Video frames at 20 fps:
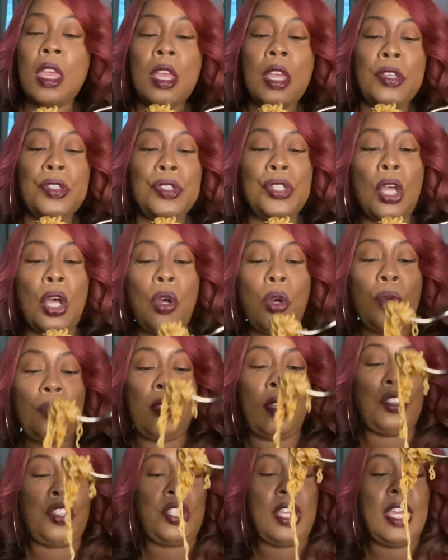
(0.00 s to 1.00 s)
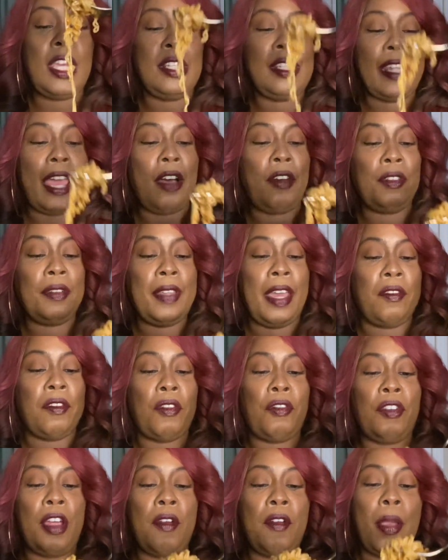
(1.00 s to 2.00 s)
So she and Dalvin have a
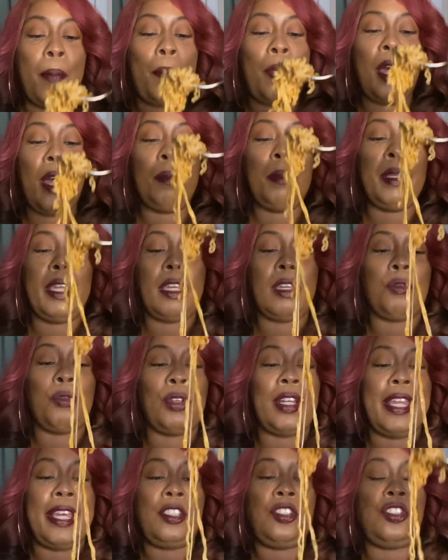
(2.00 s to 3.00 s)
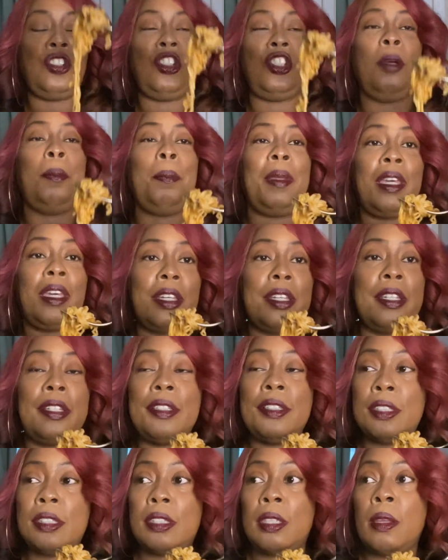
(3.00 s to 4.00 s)
very public relationship
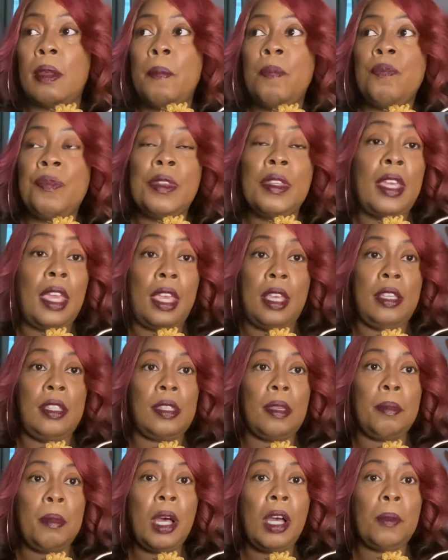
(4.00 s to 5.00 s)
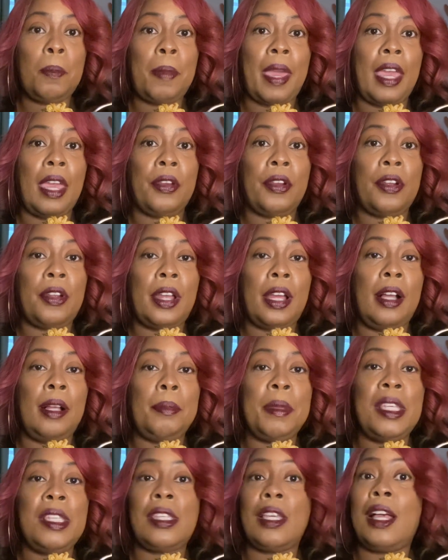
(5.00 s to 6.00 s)
because he's a mukbanger.
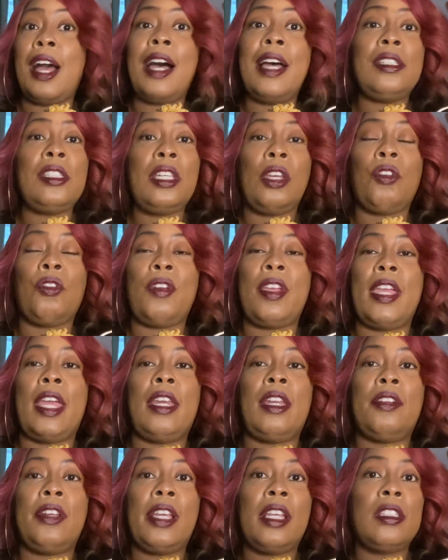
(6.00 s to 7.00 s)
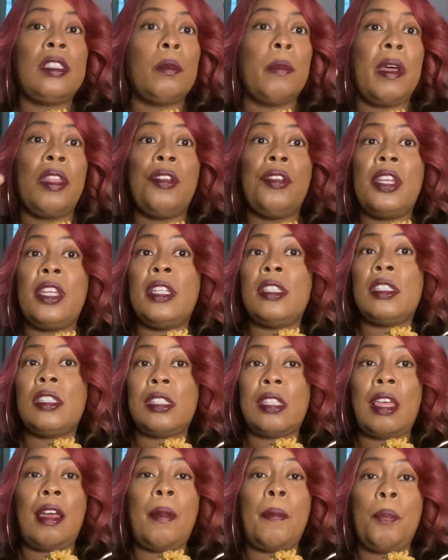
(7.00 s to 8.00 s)
He's a content creator, and his mother is
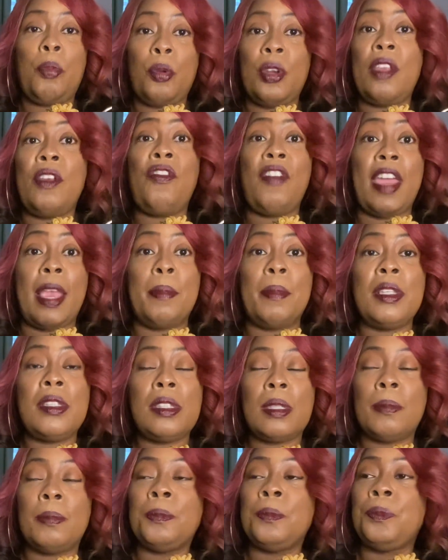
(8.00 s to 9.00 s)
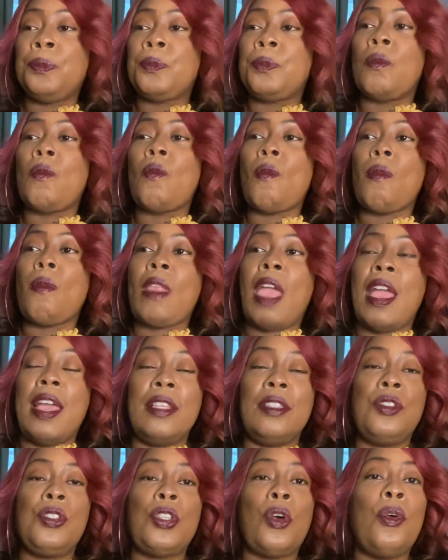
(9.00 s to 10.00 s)
pretty famous.
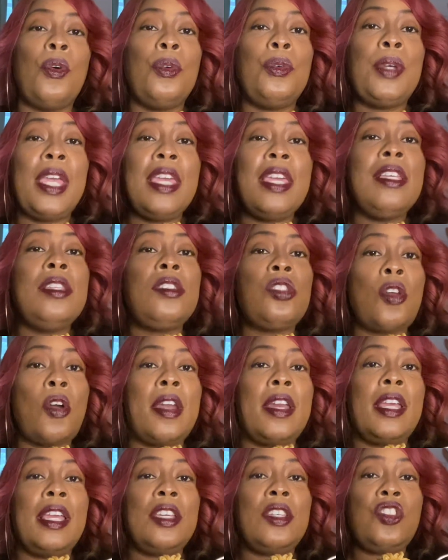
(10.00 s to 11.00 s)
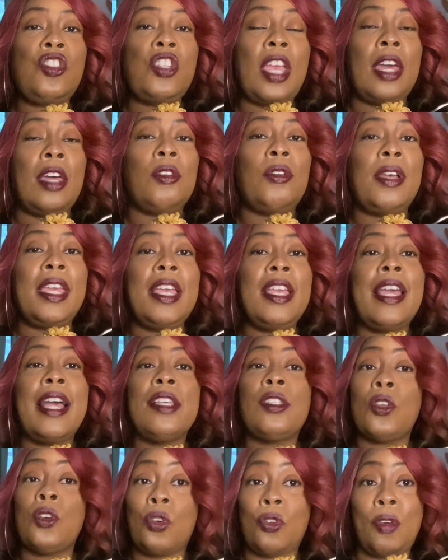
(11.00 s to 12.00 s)
And so he started his channel, and he
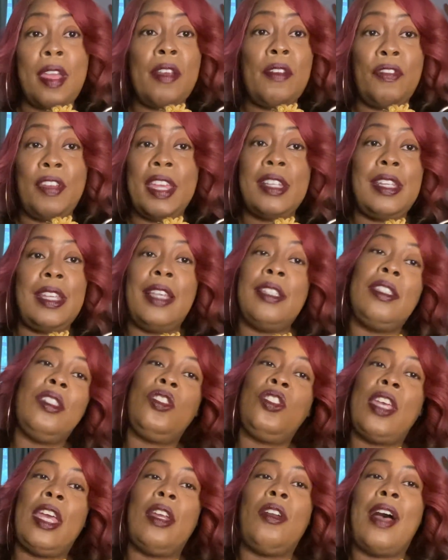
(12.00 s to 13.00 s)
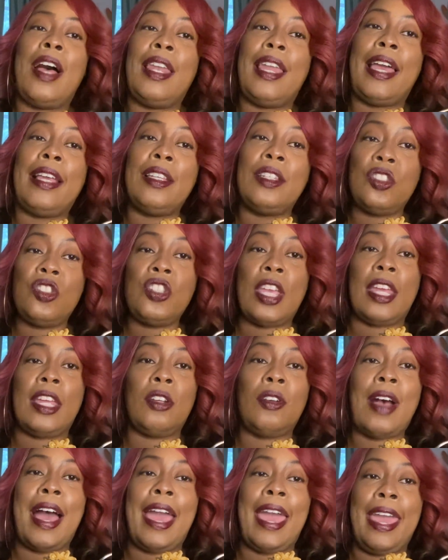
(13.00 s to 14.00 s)
has a great, fantastic channel. I like his
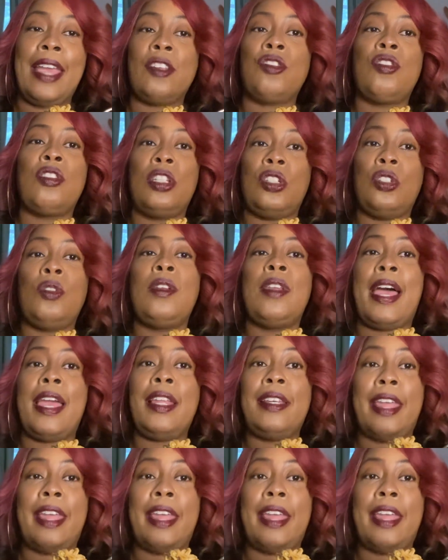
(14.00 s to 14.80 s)
channel. I actually do like